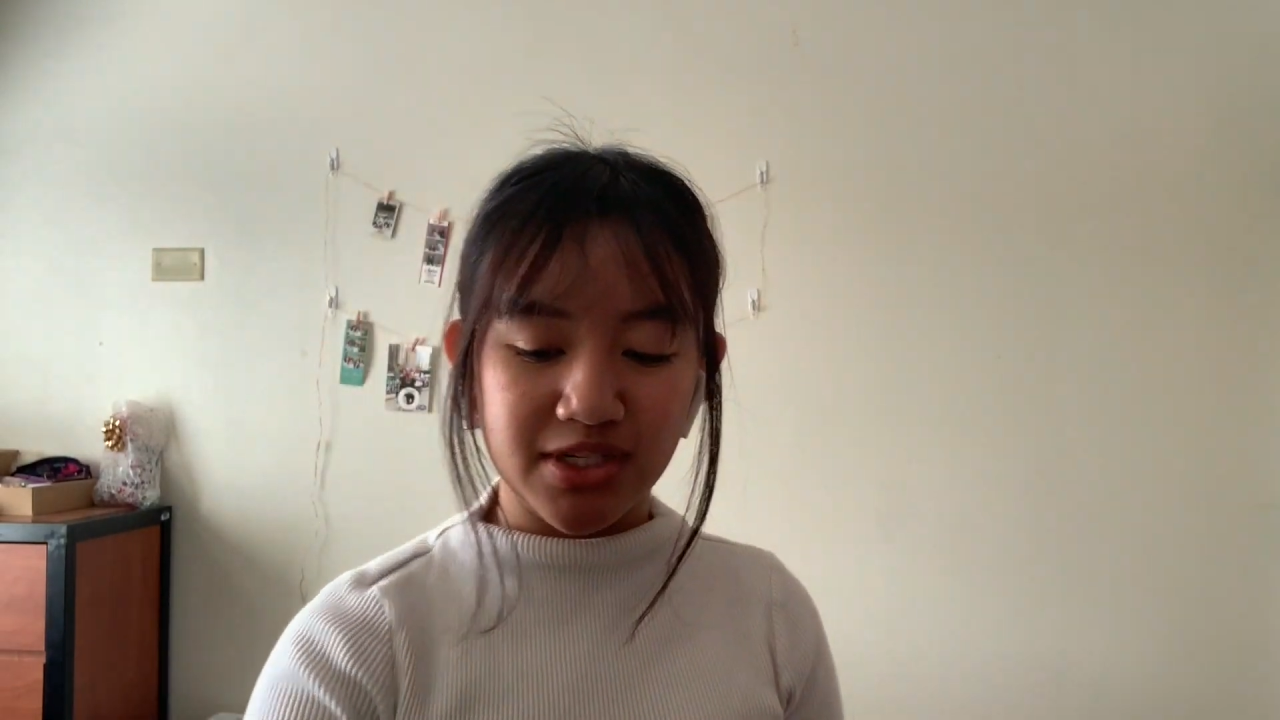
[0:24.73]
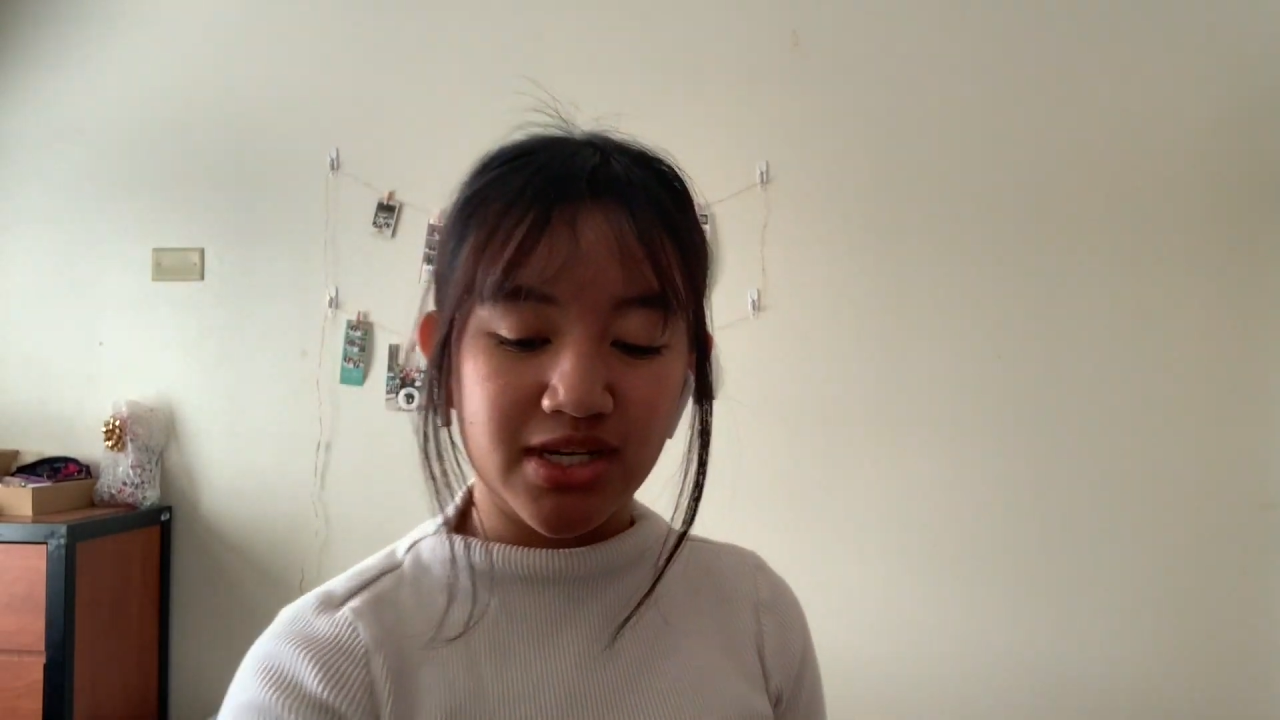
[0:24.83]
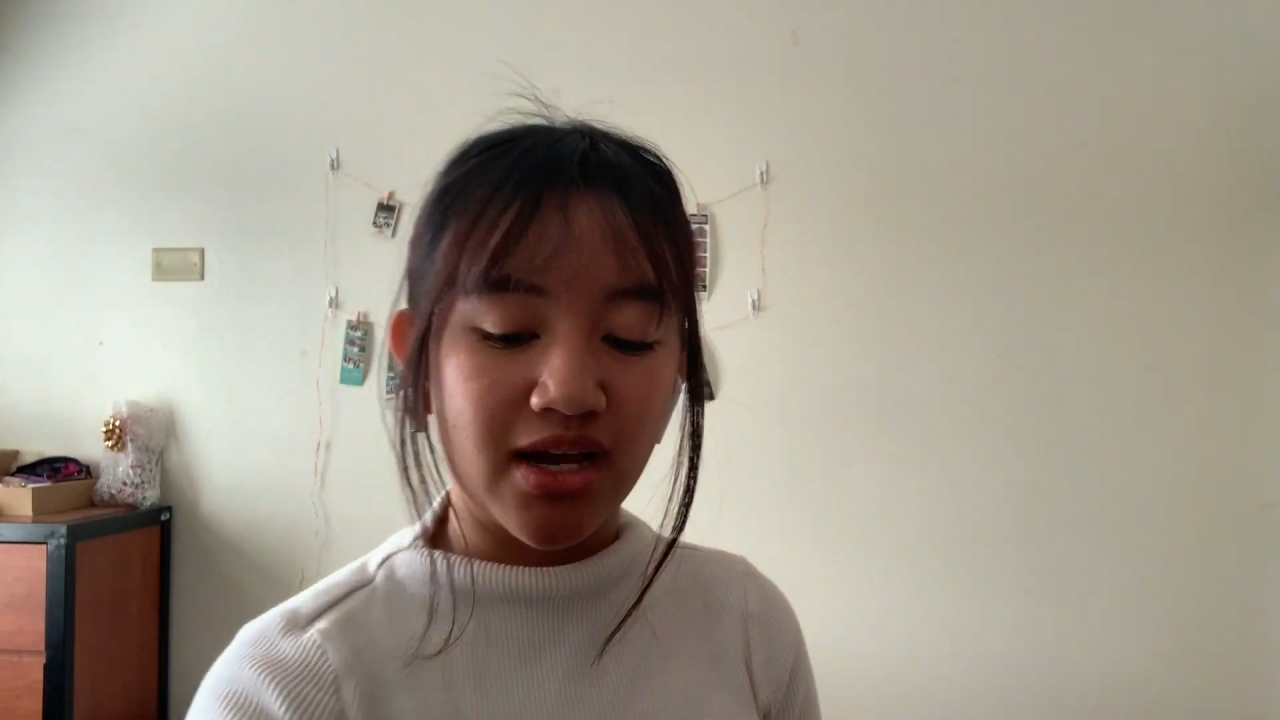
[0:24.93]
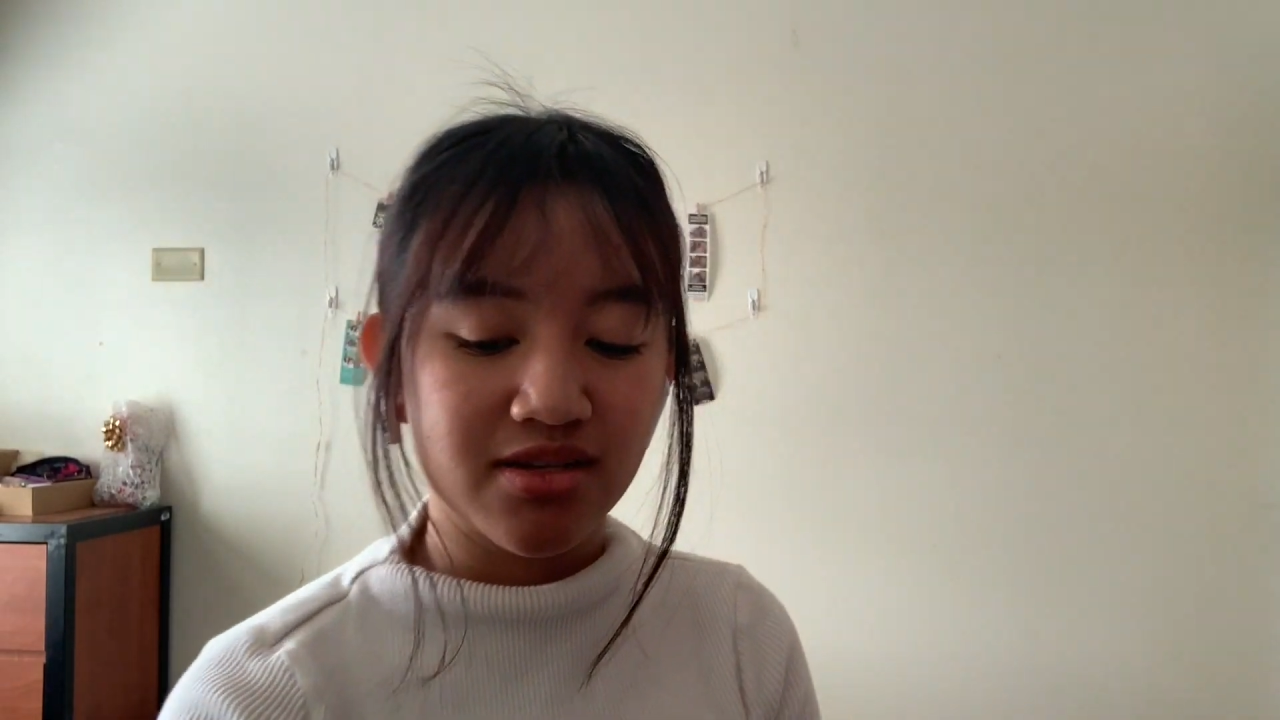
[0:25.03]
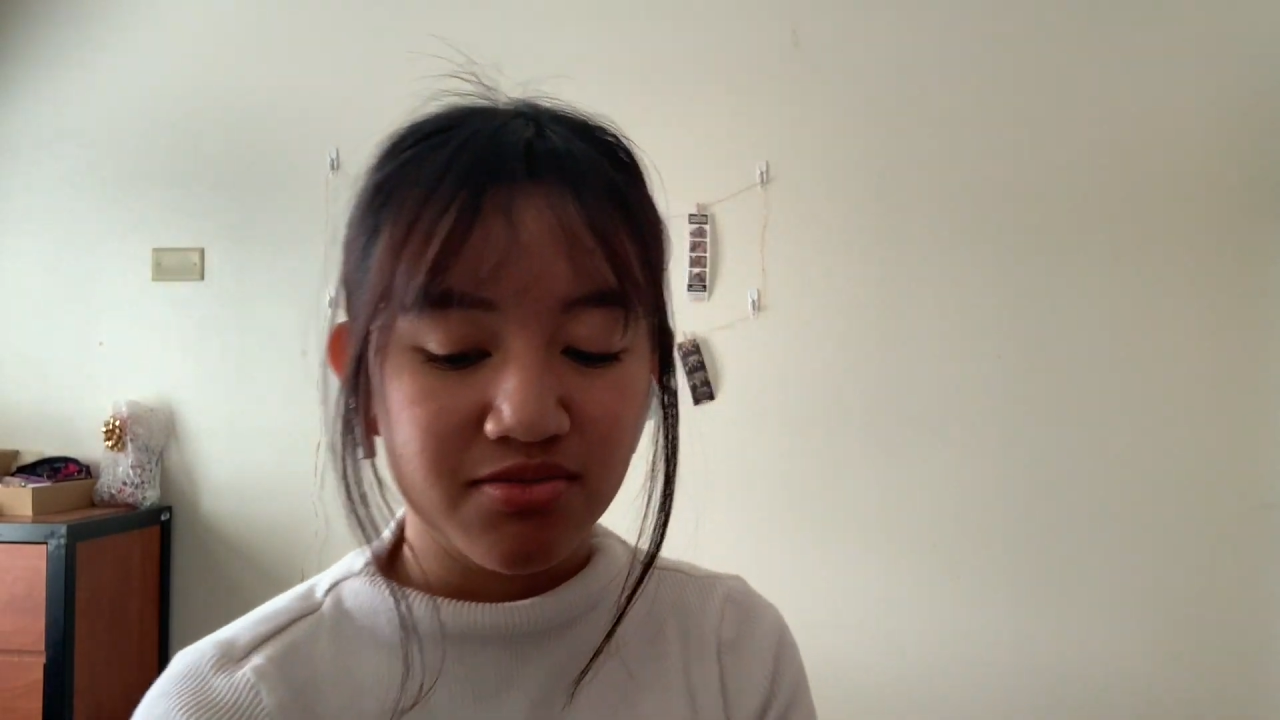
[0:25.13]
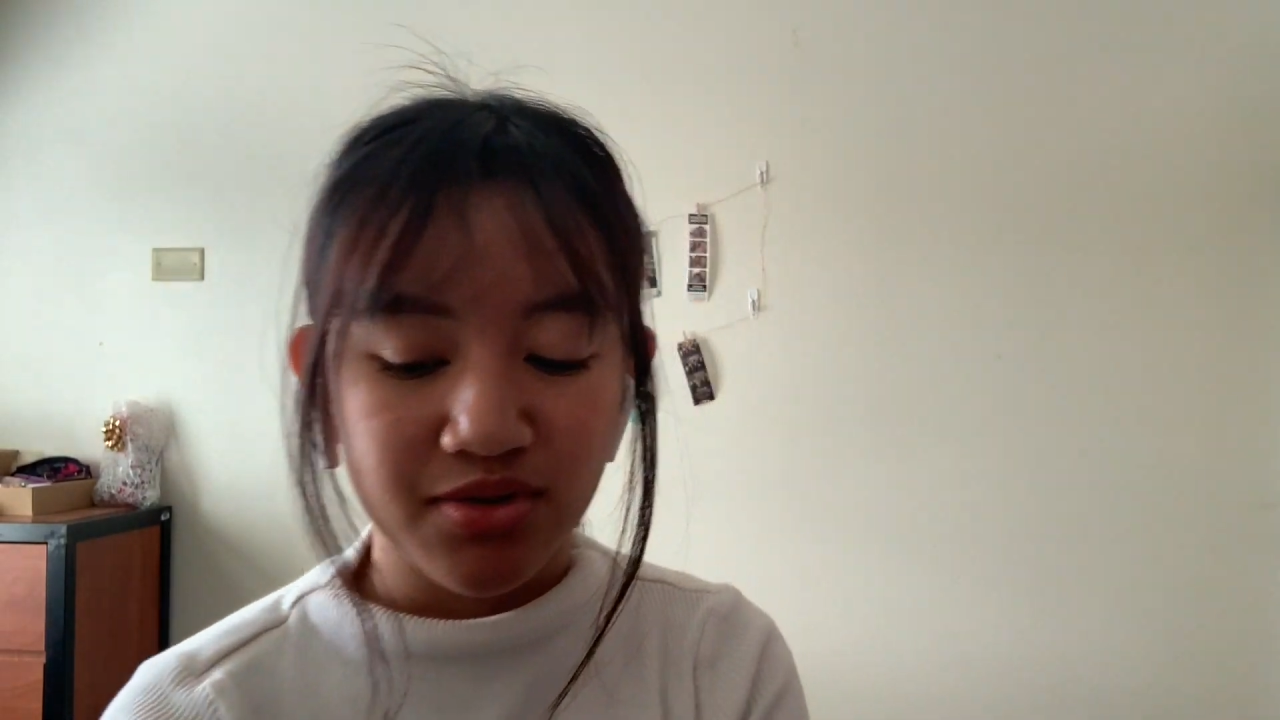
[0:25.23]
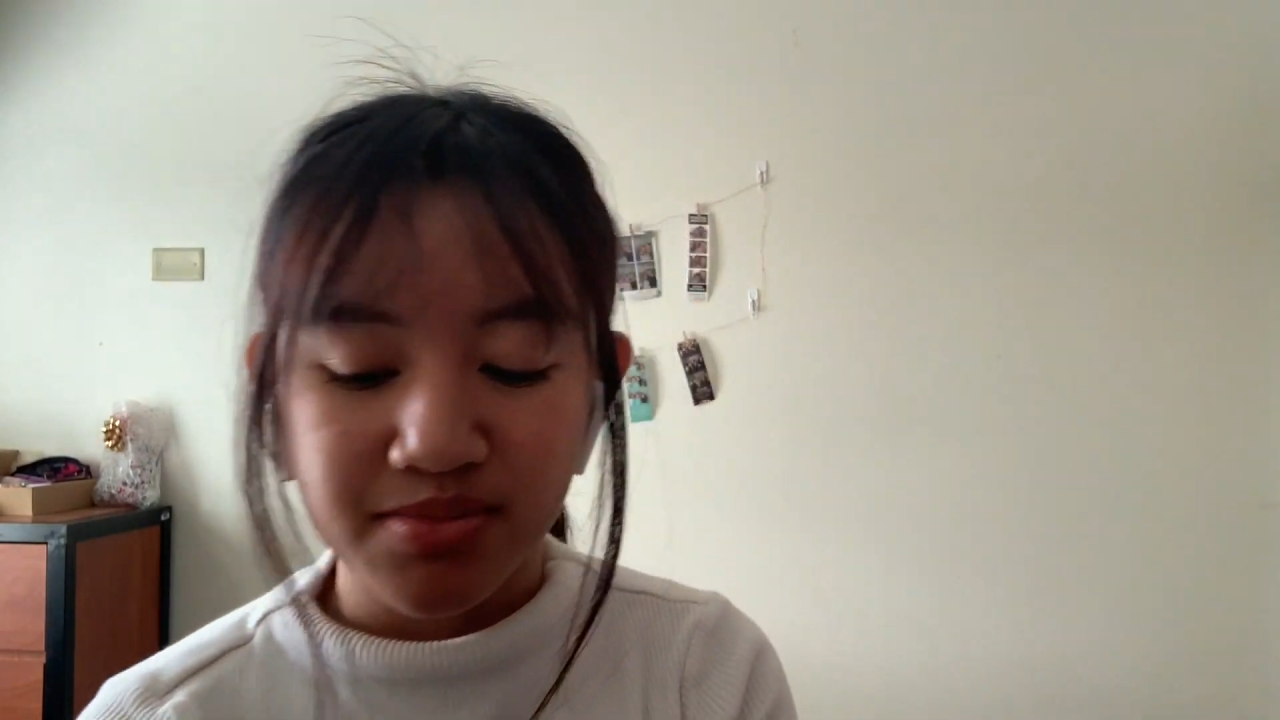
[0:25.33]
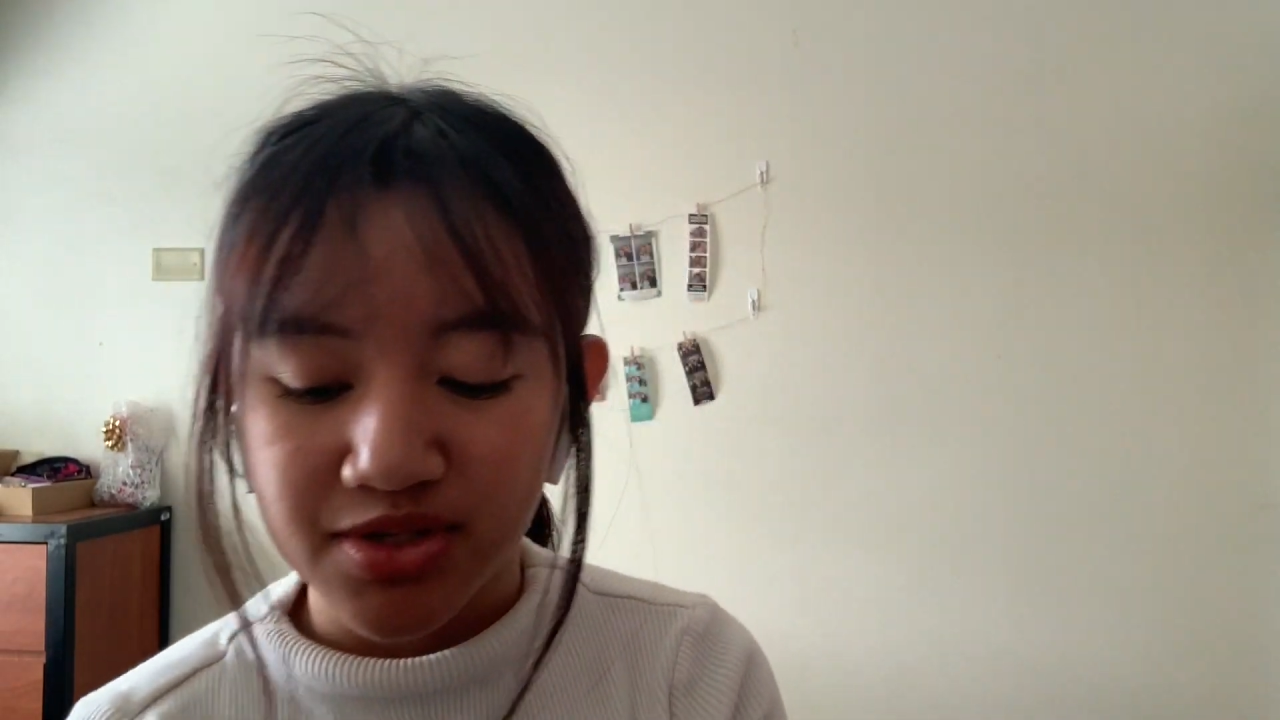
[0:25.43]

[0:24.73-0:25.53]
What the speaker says: tax forms